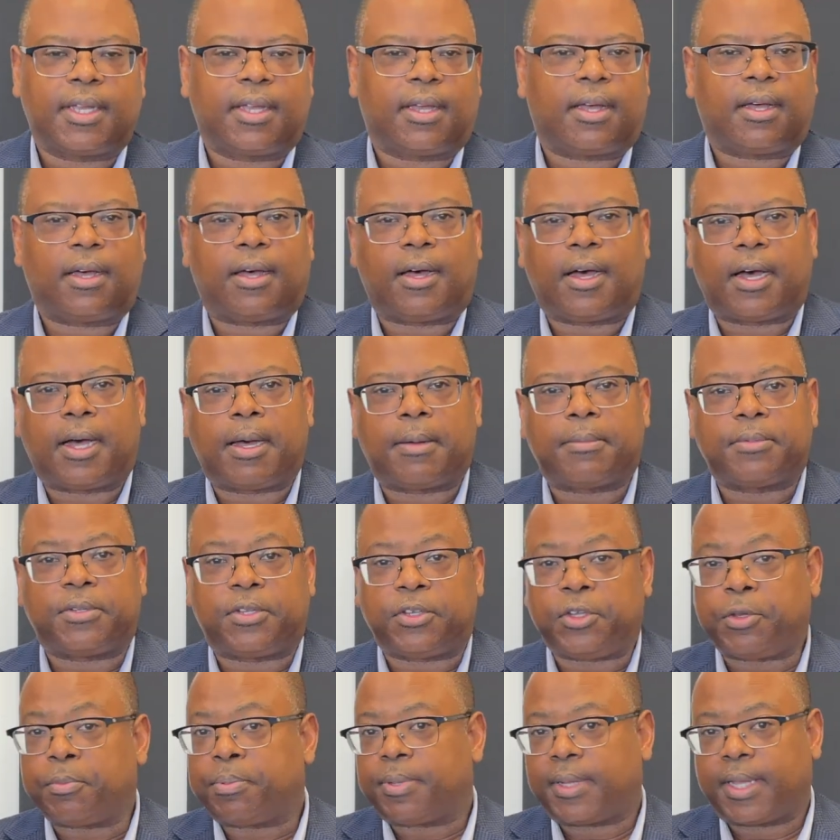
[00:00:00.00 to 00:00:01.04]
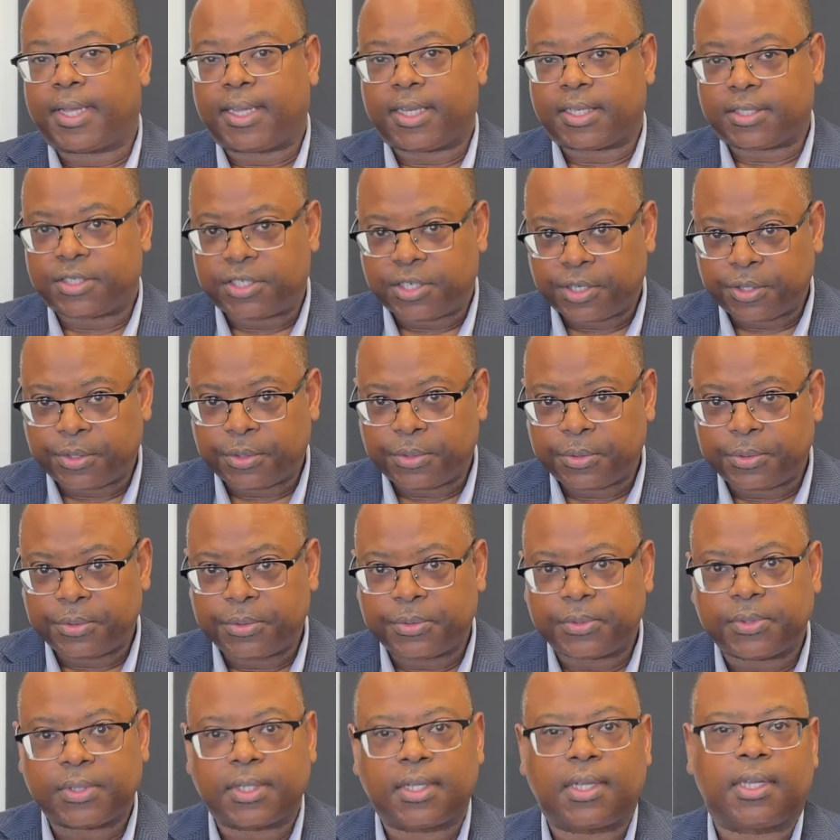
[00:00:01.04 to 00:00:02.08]
Do you play in
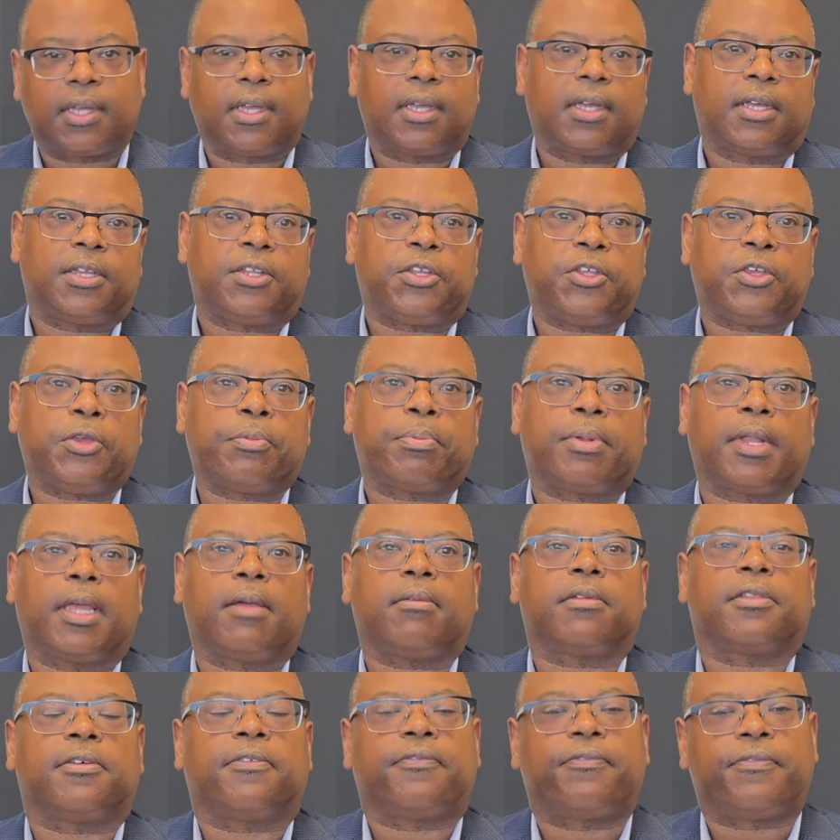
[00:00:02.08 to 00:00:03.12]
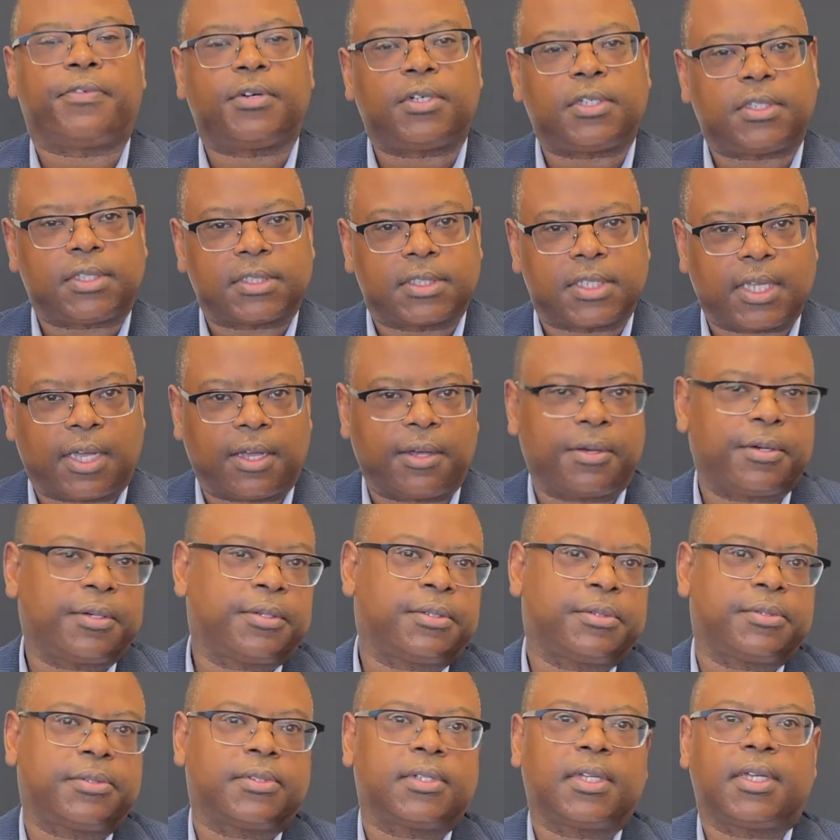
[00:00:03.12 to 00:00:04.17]
tune? Do you play with a full
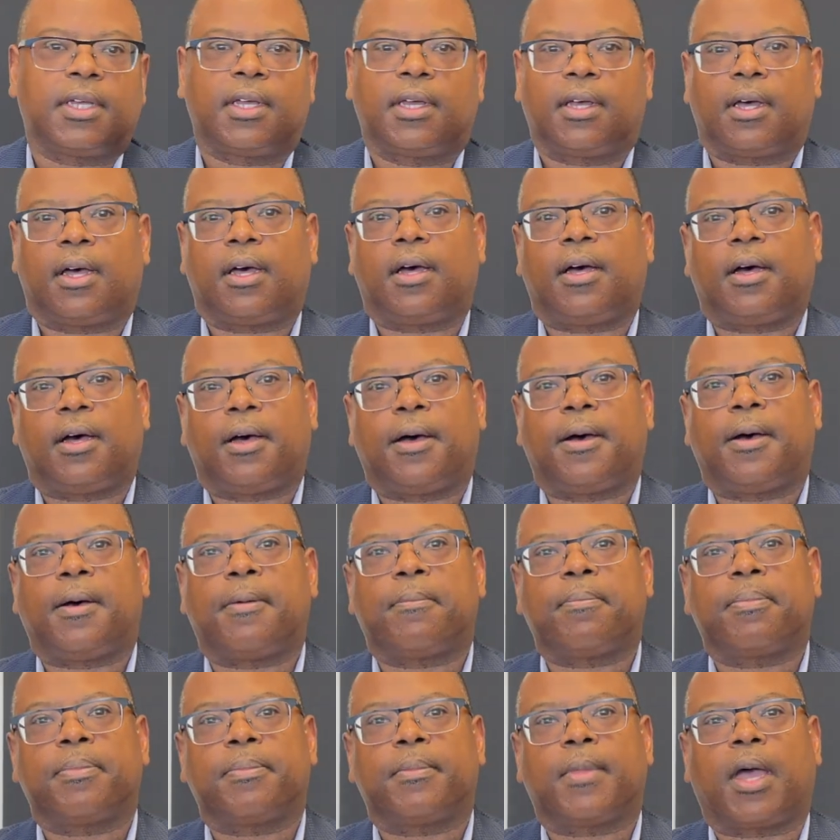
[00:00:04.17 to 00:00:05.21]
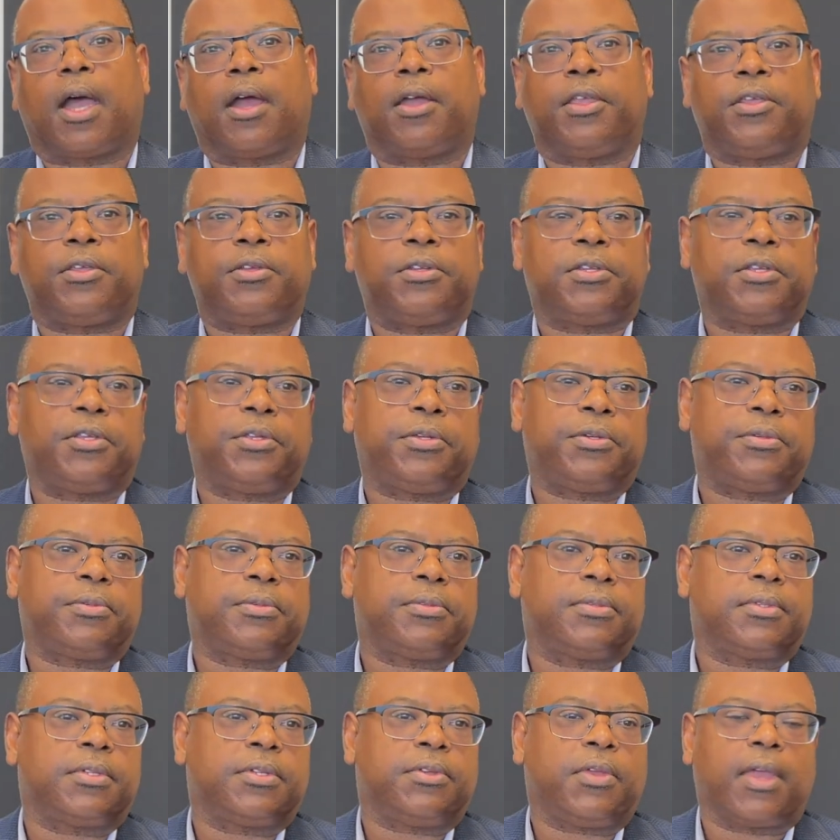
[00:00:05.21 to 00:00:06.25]
tone?
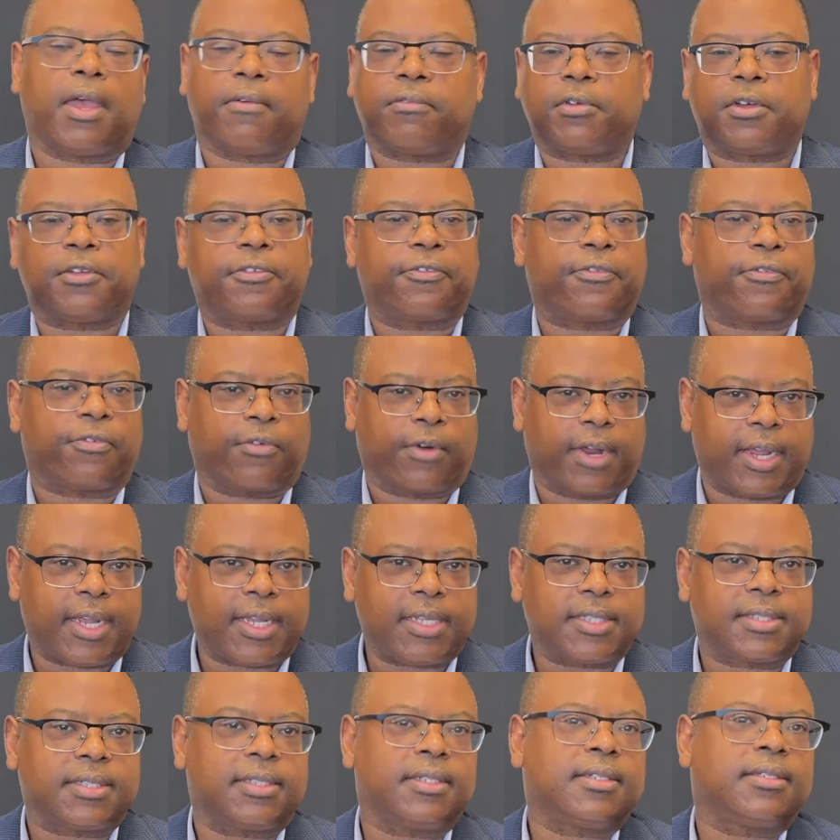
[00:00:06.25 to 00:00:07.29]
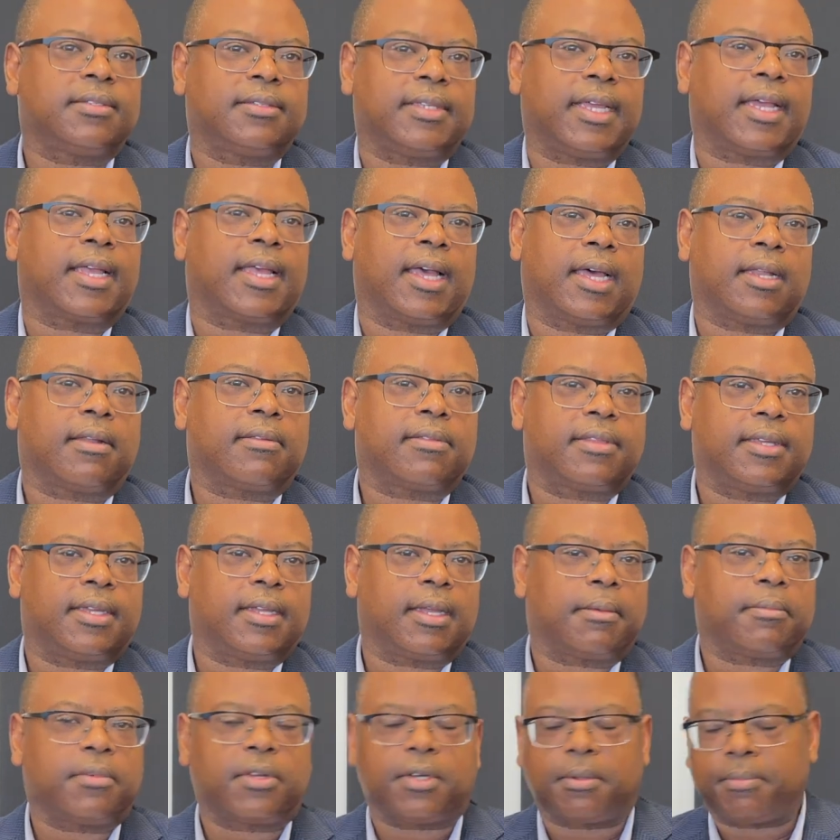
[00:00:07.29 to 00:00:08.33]
Do you have good phrasing? That kind of thing
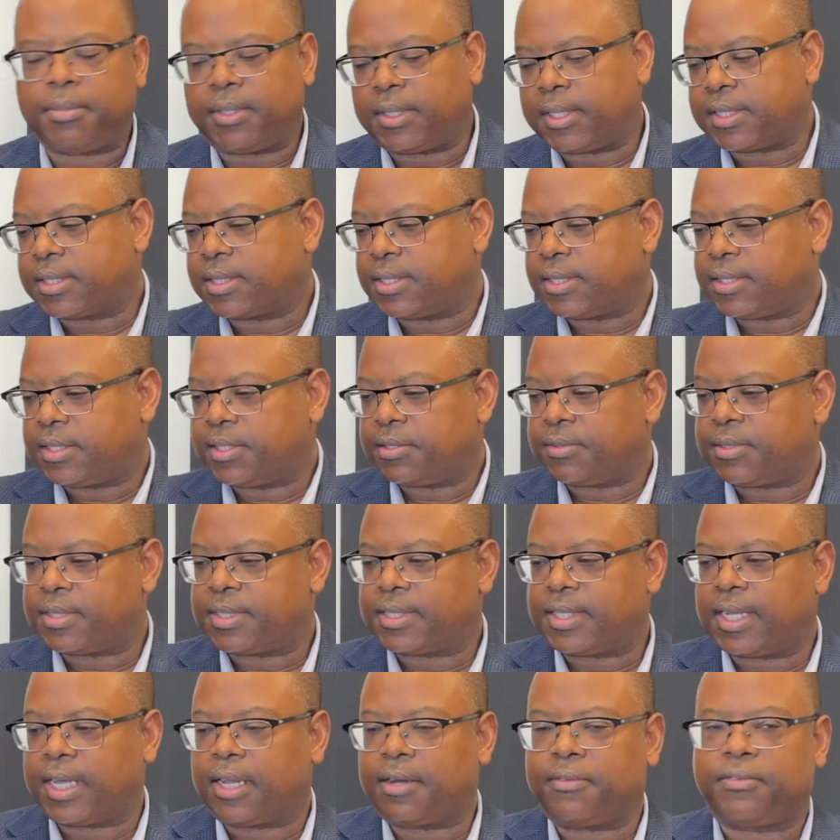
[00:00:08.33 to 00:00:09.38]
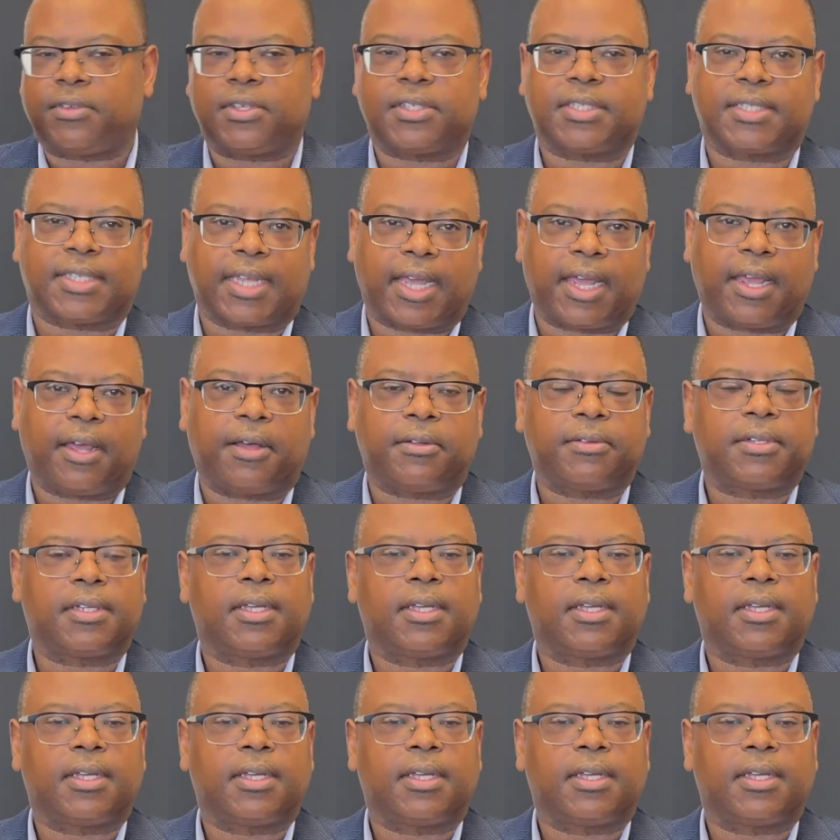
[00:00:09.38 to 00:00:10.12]
I'm going to be listening to inside of your sound.